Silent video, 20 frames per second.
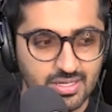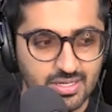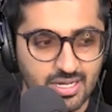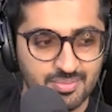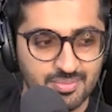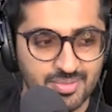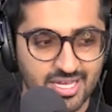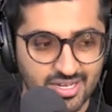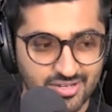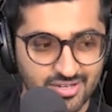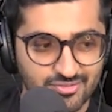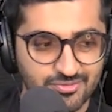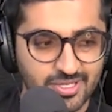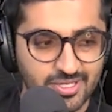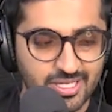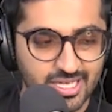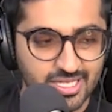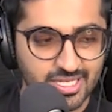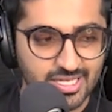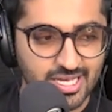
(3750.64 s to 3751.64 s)
I'm getting a
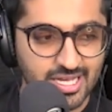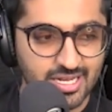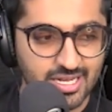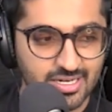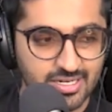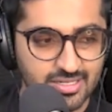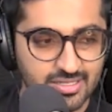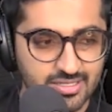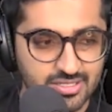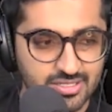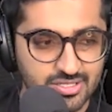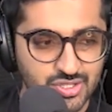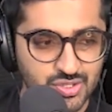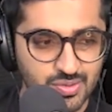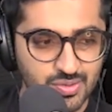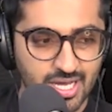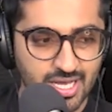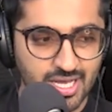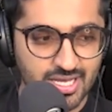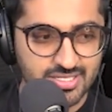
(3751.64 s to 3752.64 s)
feeling that so
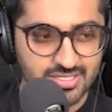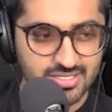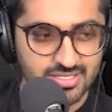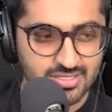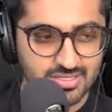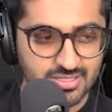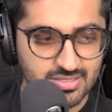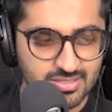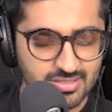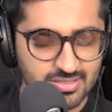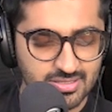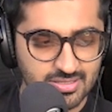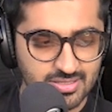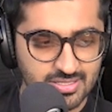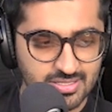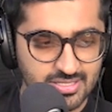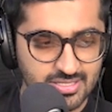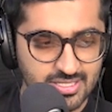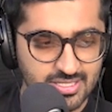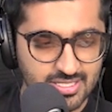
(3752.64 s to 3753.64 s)
you guys just
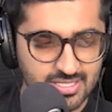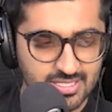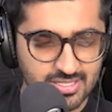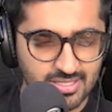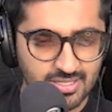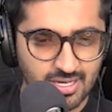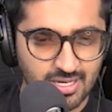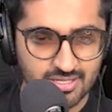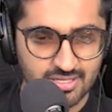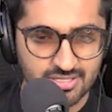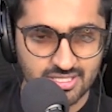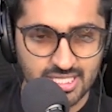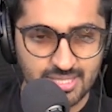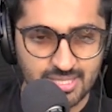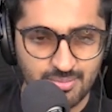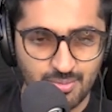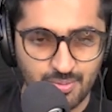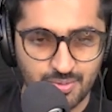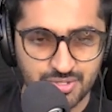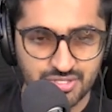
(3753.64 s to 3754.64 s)
discuss
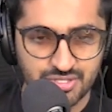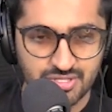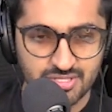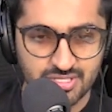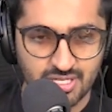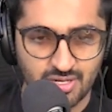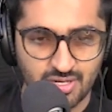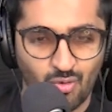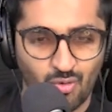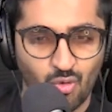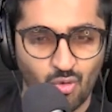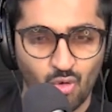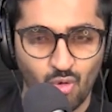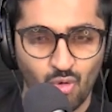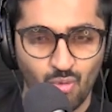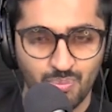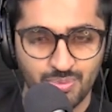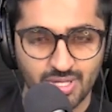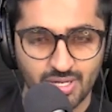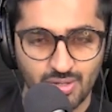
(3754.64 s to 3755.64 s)
emotions and
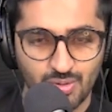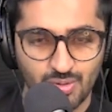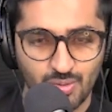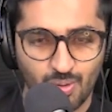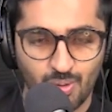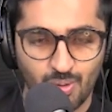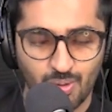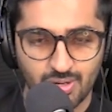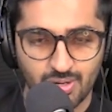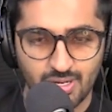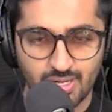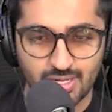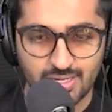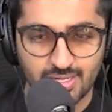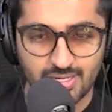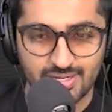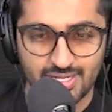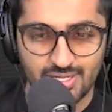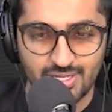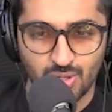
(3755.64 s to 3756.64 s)
hope that you all
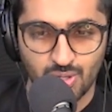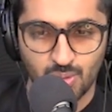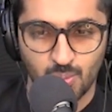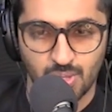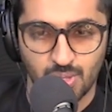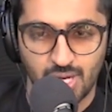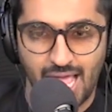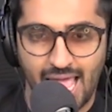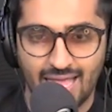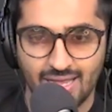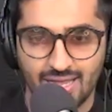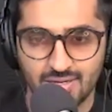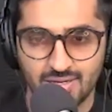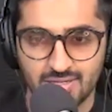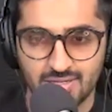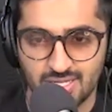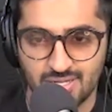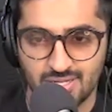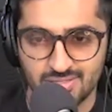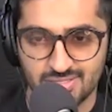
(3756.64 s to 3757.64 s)
agree on what
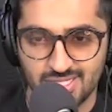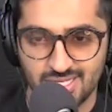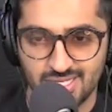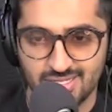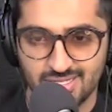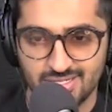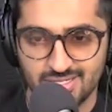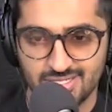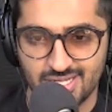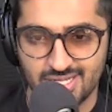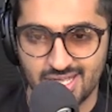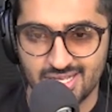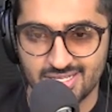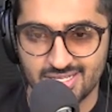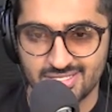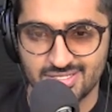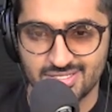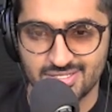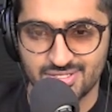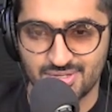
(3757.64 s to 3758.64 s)
anger sounds like in a
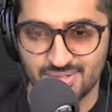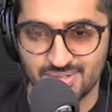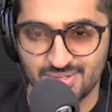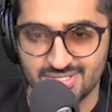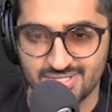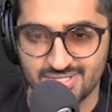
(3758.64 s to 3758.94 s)
jazz song.